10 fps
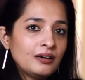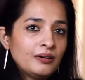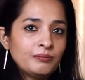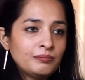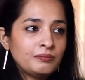
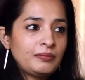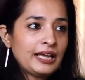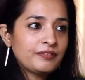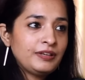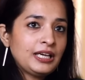um,
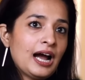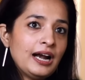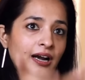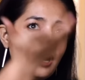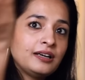like we
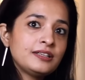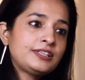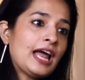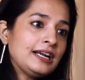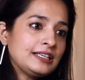can't
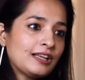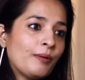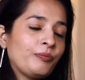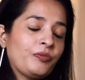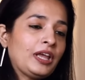understand
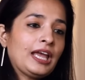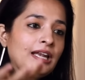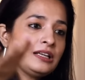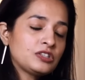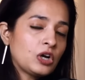something
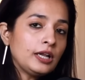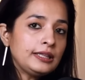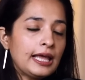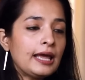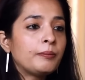and it's
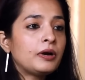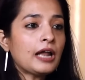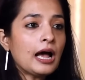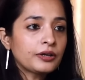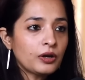not there
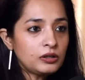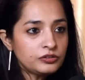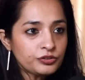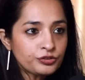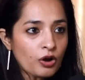but
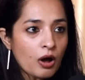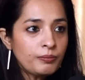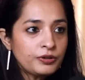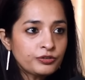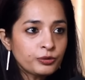archaeologist's
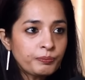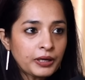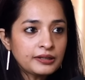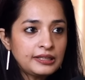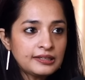job is to pick